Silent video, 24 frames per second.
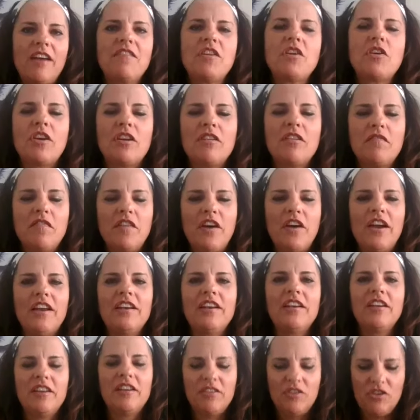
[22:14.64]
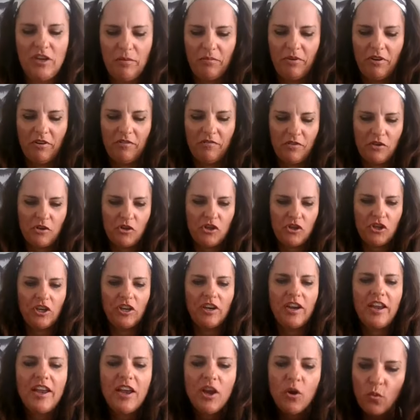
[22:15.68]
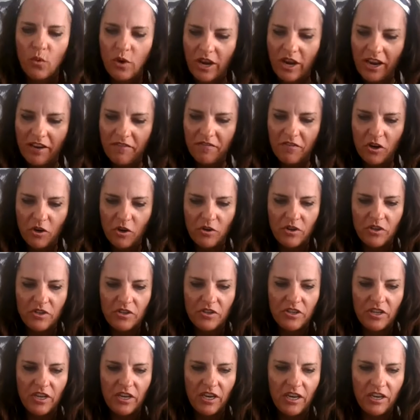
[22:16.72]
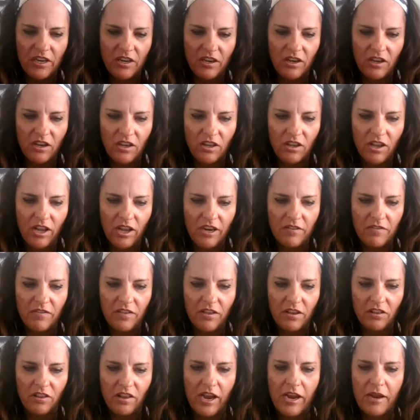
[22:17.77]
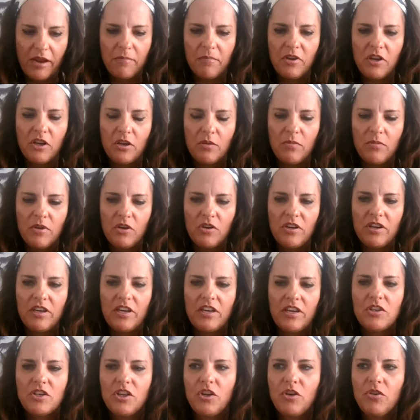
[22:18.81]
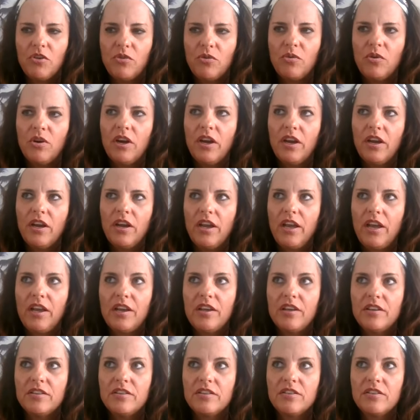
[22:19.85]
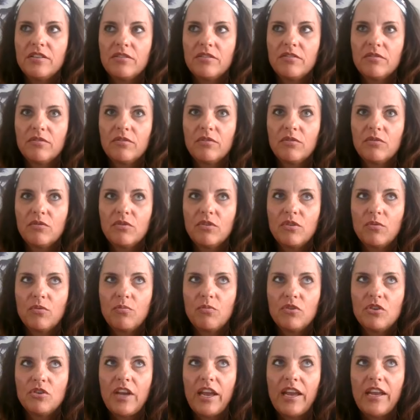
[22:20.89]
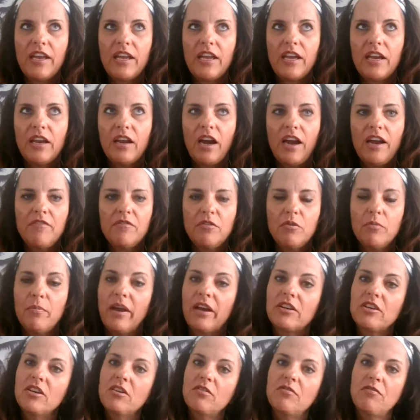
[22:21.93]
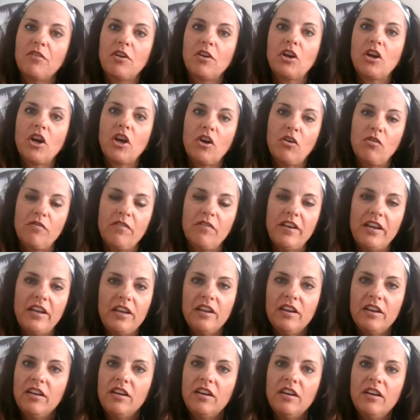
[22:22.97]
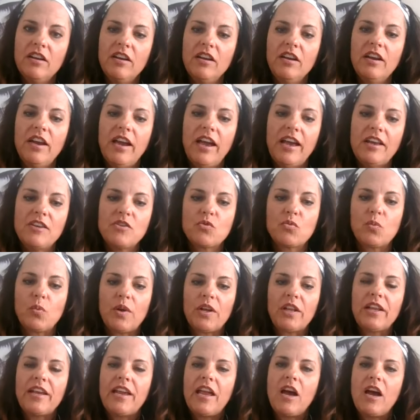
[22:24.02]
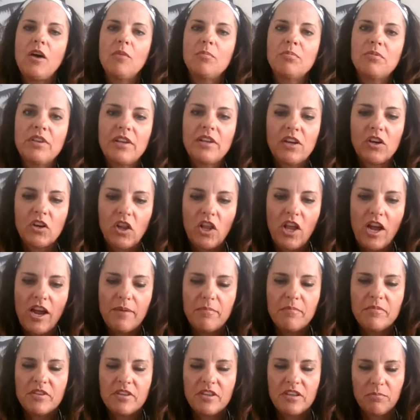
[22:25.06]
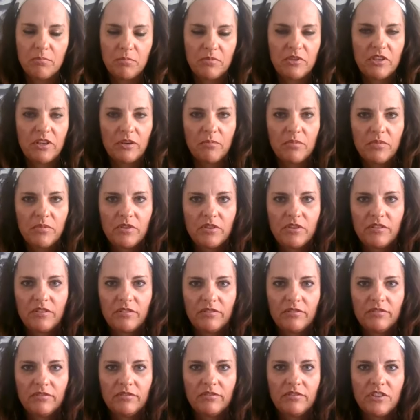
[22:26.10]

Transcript: yeah, if you can find it cheaper for sure. What I've noticed in a lot of the Lyme community too is taking ivermectin for COVID has really helped their Lyme symptoms.